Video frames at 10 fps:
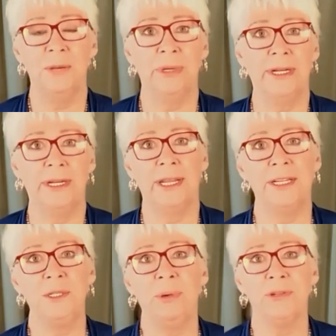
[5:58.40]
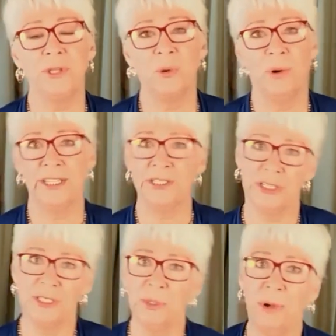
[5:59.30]
But I'd like to pose a
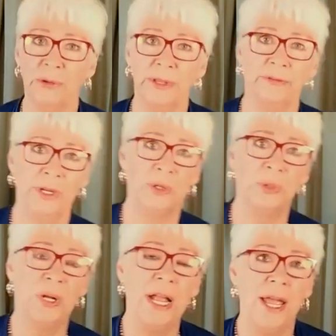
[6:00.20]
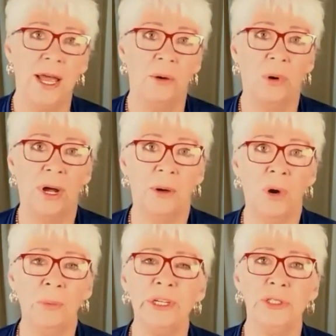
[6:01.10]
question to both of you.
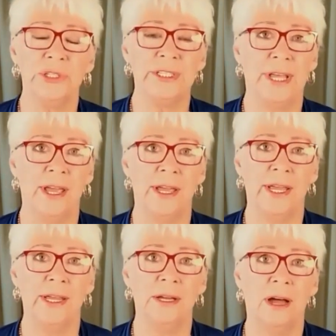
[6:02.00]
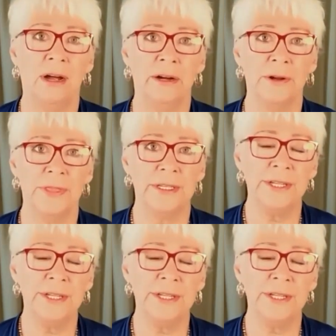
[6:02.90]
What would you say are the